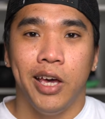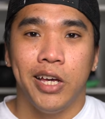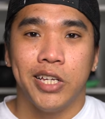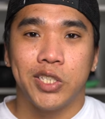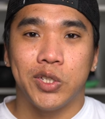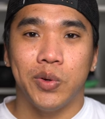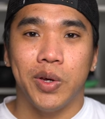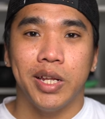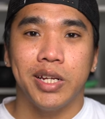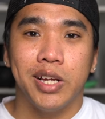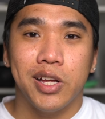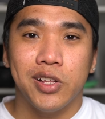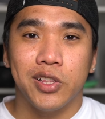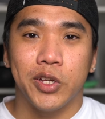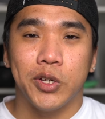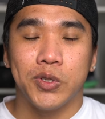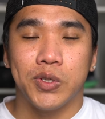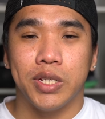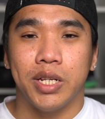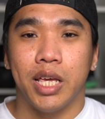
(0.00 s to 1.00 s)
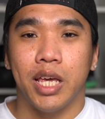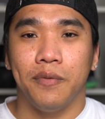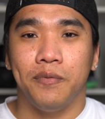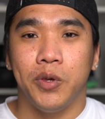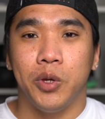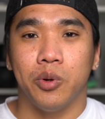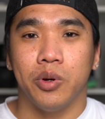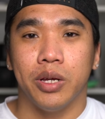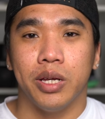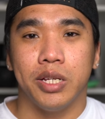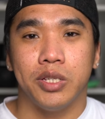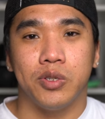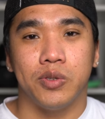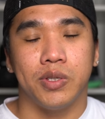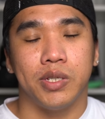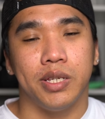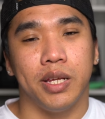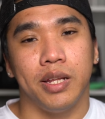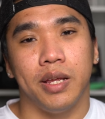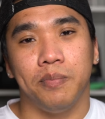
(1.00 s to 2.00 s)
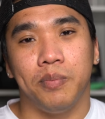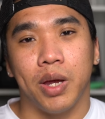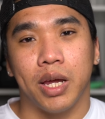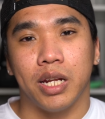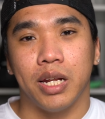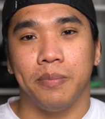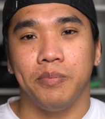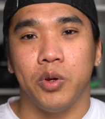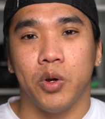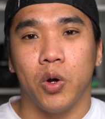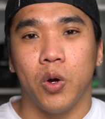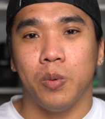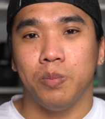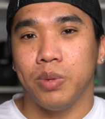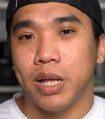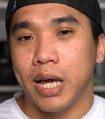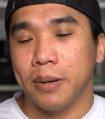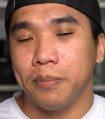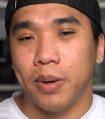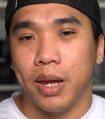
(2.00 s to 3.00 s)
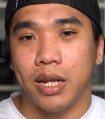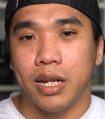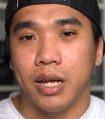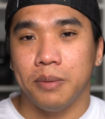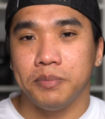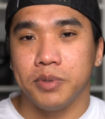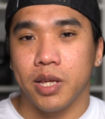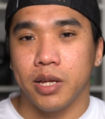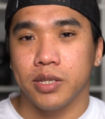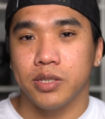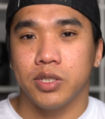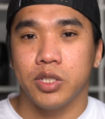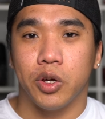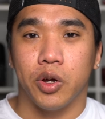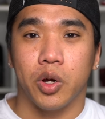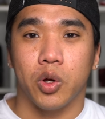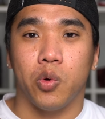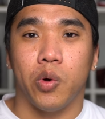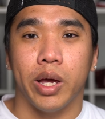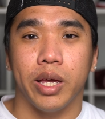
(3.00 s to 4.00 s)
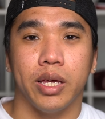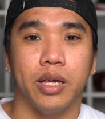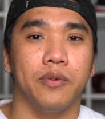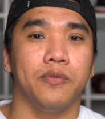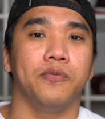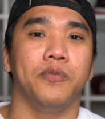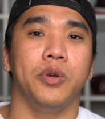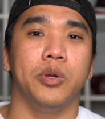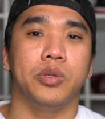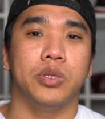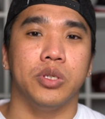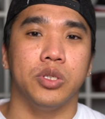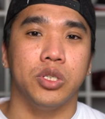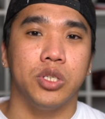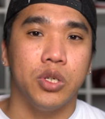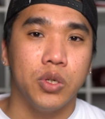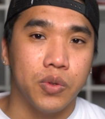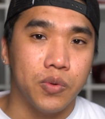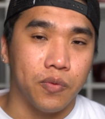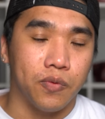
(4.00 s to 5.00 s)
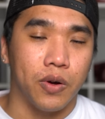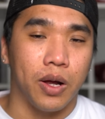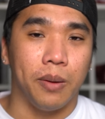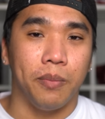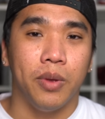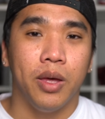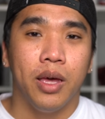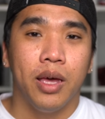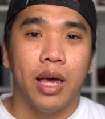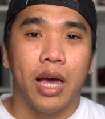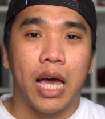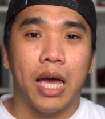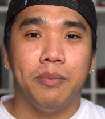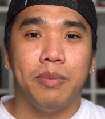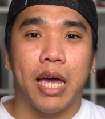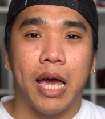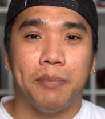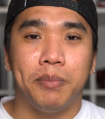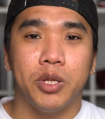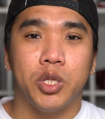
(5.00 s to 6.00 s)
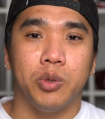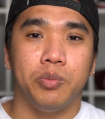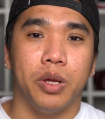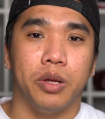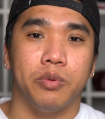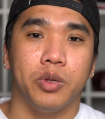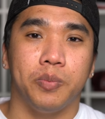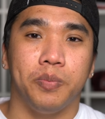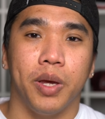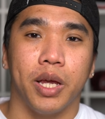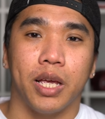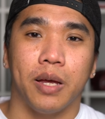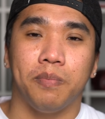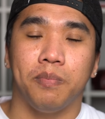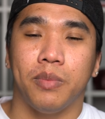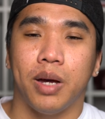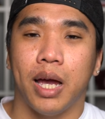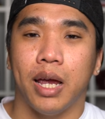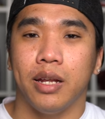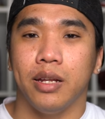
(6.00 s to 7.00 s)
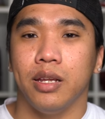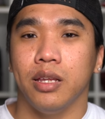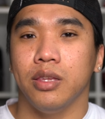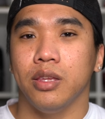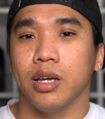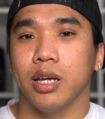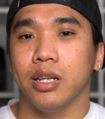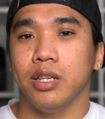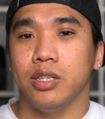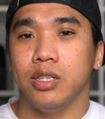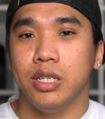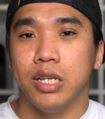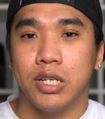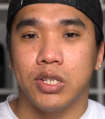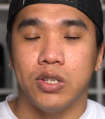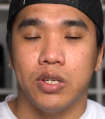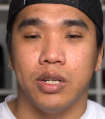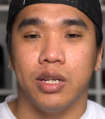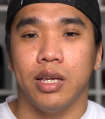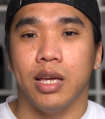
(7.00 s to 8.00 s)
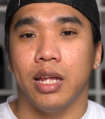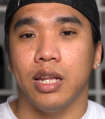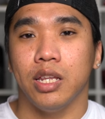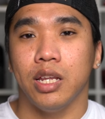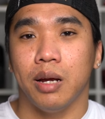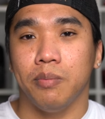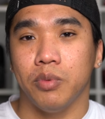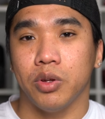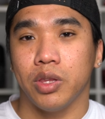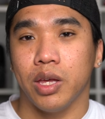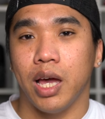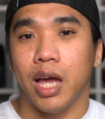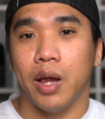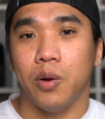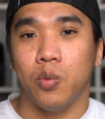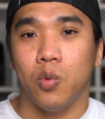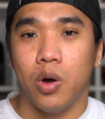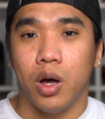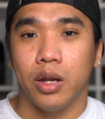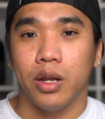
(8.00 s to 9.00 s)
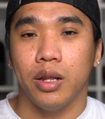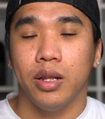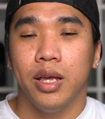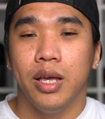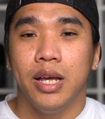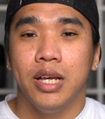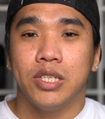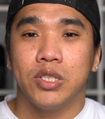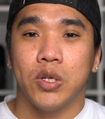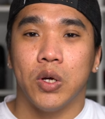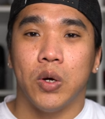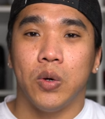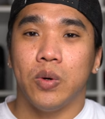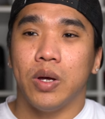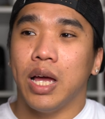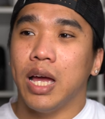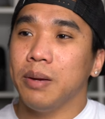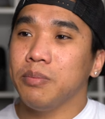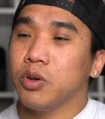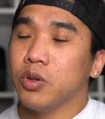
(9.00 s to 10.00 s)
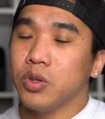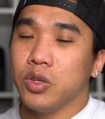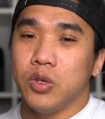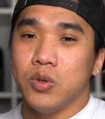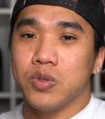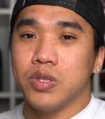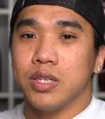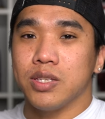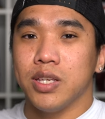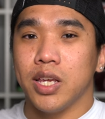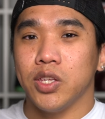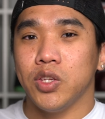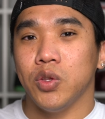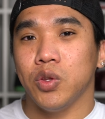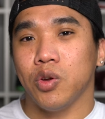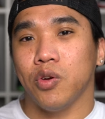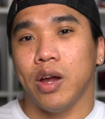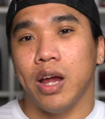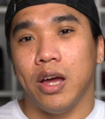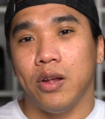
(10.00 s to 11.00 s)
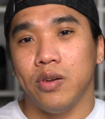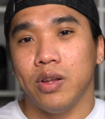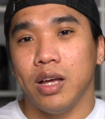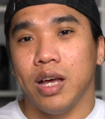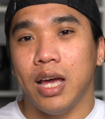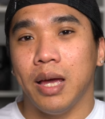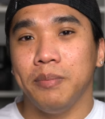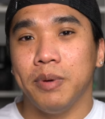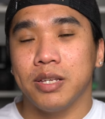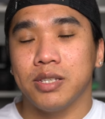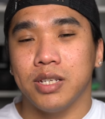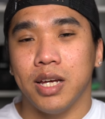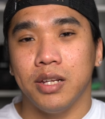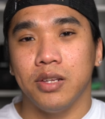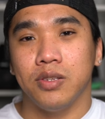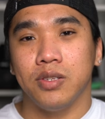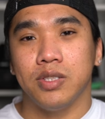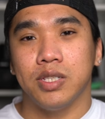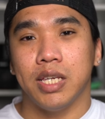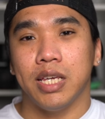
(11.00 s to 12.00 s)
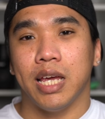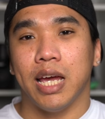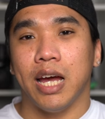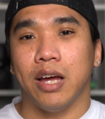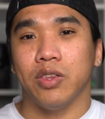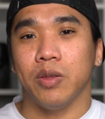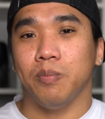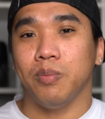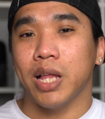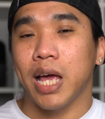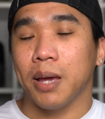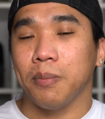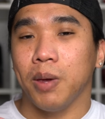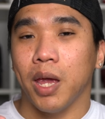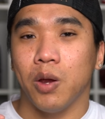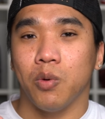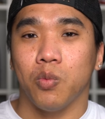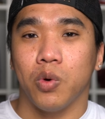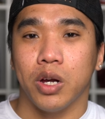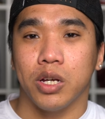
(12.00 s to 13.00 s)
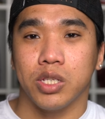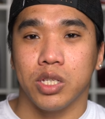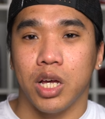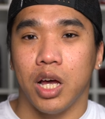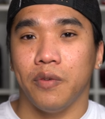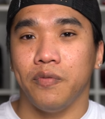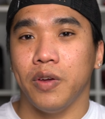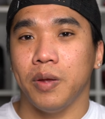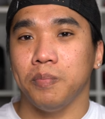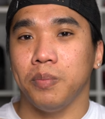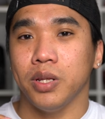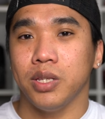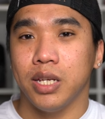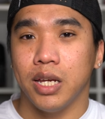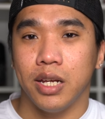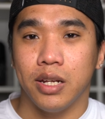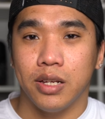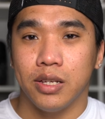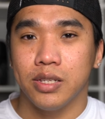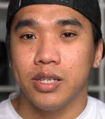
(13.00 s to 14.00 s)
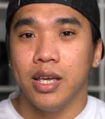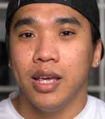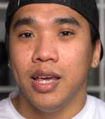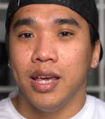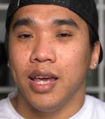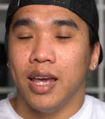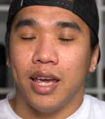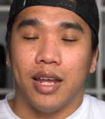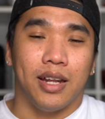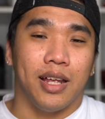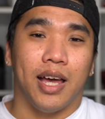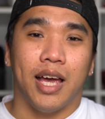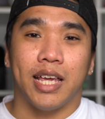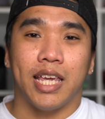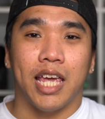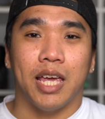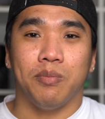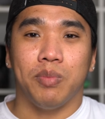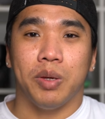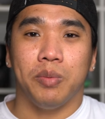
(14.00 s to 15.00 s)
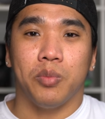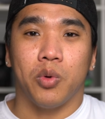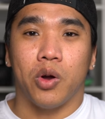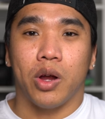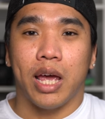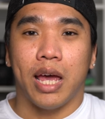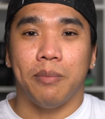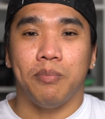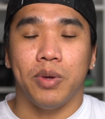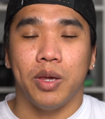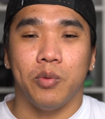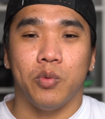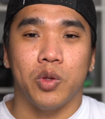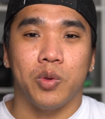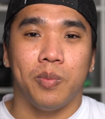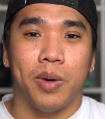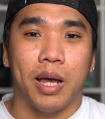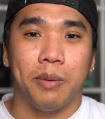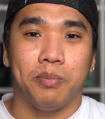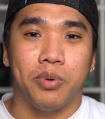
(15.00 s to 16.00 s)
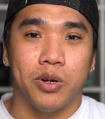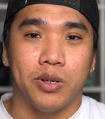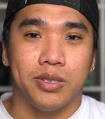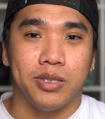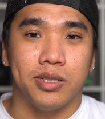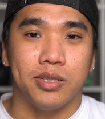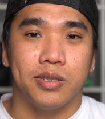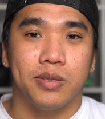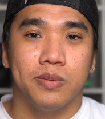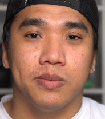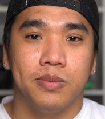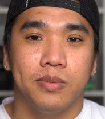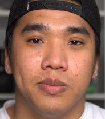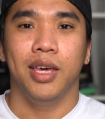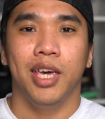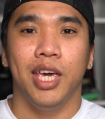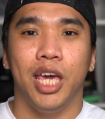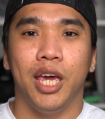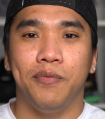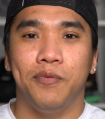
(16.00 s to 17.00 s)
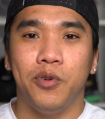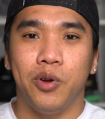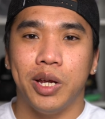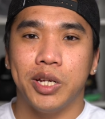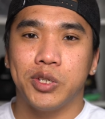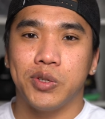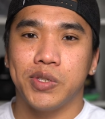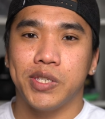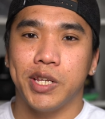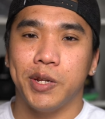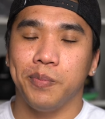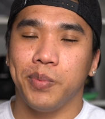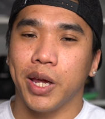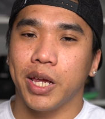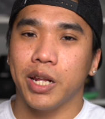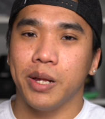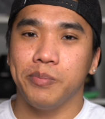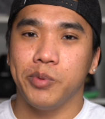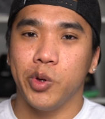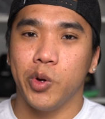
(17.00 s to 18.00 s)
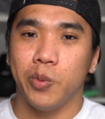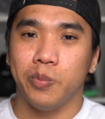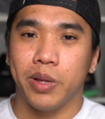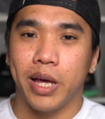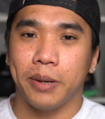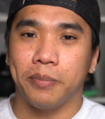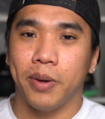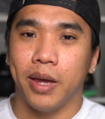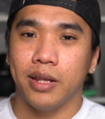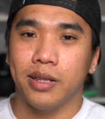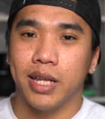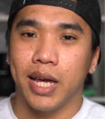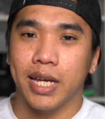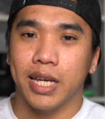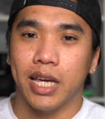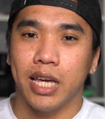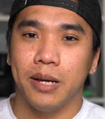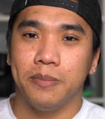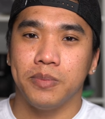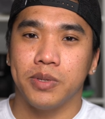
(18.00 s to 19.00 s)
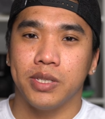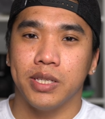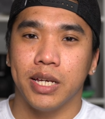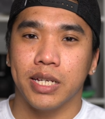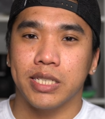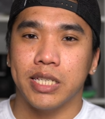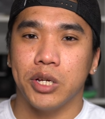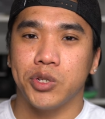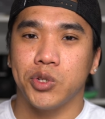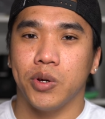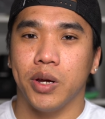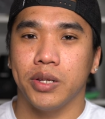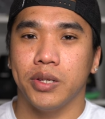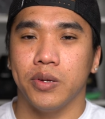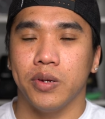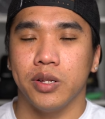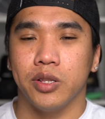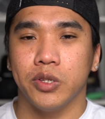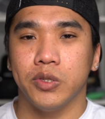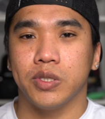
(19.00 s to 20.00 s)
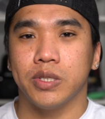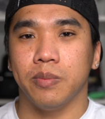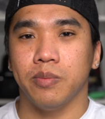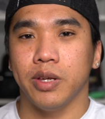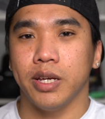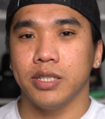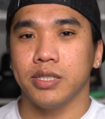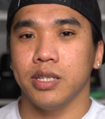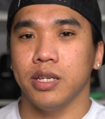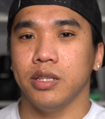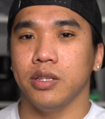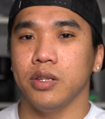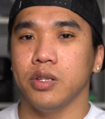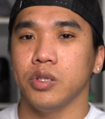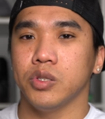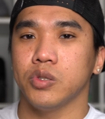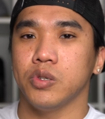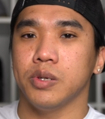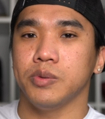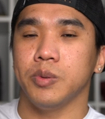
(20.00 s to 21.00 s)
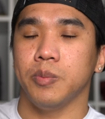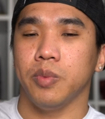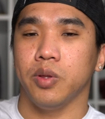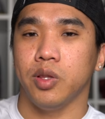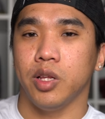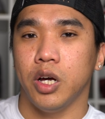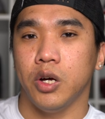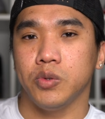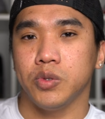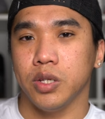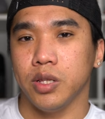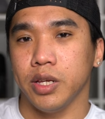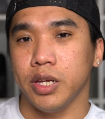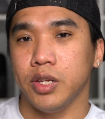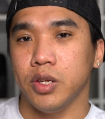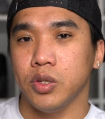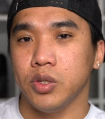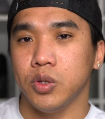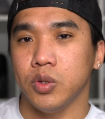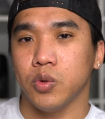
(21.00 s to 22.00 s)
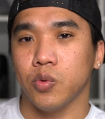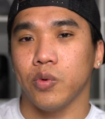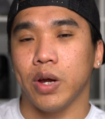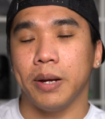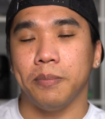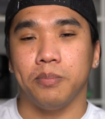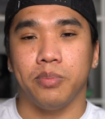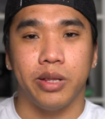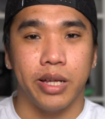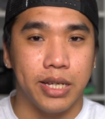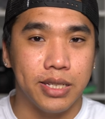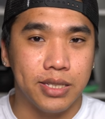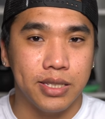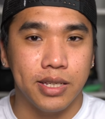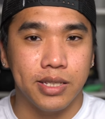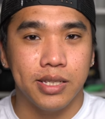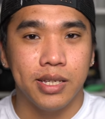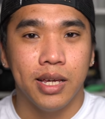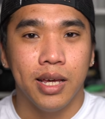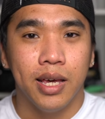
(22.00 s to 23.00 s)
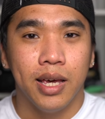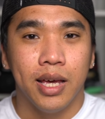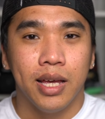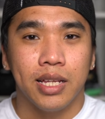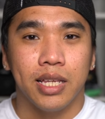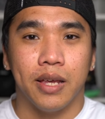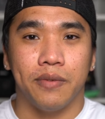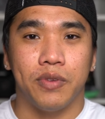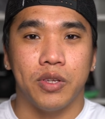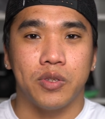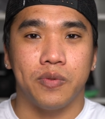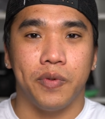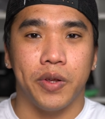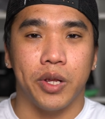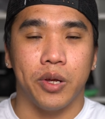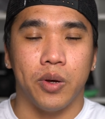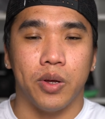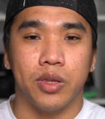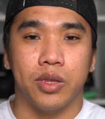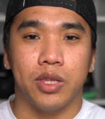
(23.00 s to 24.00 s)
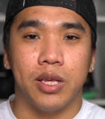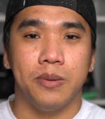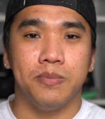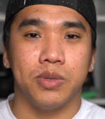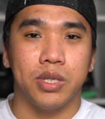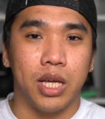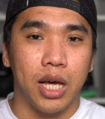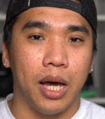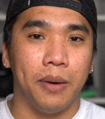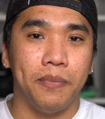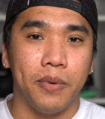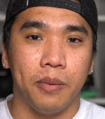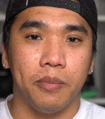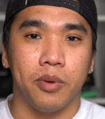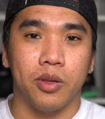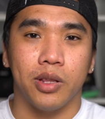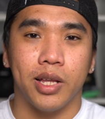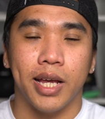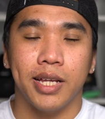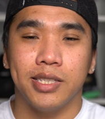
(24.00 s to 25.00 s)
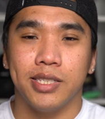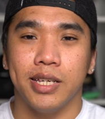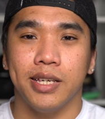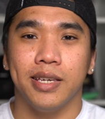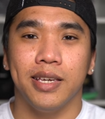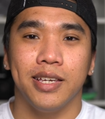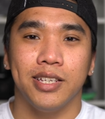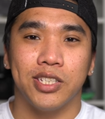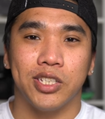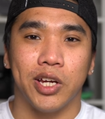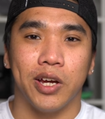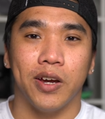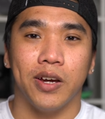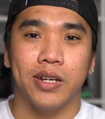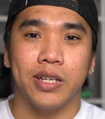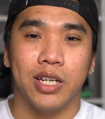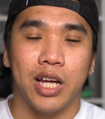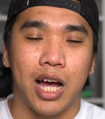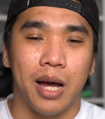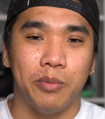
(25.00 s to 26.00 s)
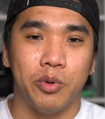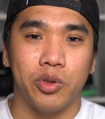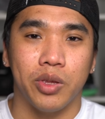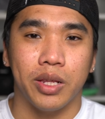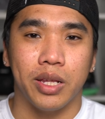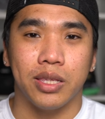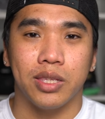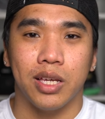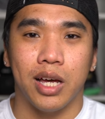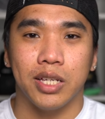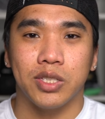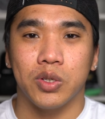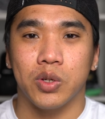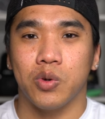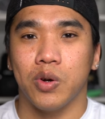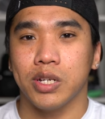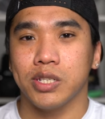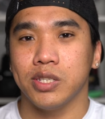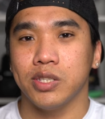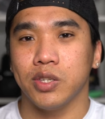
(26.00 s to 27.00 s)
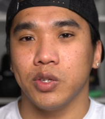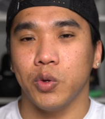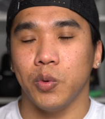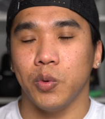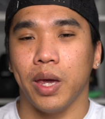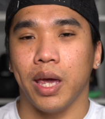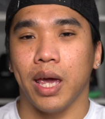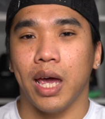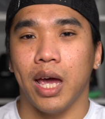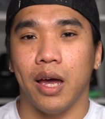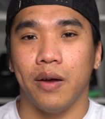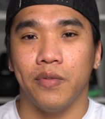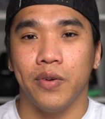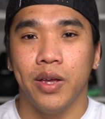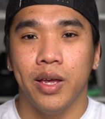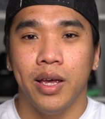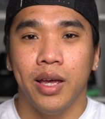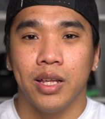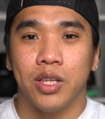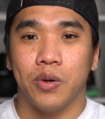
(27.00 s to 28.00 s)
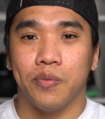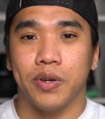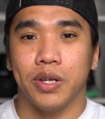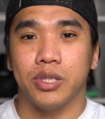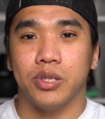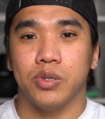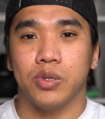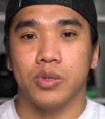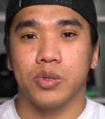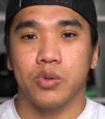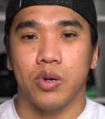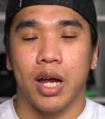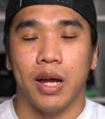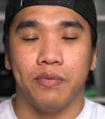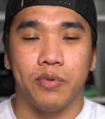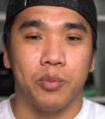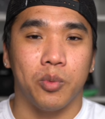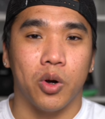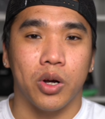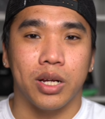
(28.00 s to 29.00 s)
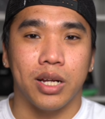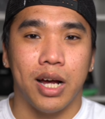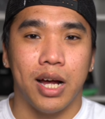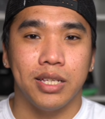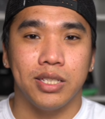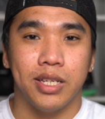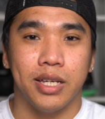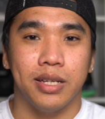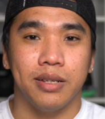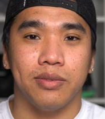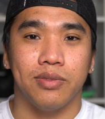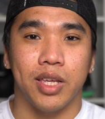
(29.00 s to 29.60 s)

So in conclusion, if you're interested in picking up your own Black Paint M6, there are quite a few to choose from. I'm happy to be able to pick up mine in the condition and number that I wanted, so I'm going to use this thing to the ground. I'm excited to see how the black paint wears off and patinas, and I can't be more happy with my purchase. If you're interested in picking up your own black paint Leica M6, I will try to include some links in the description below to lead you to the right places. Give this video a thumbs up if you liked it, share, comment with any thoughts or questions that have. Don't forget to subscribe for more content.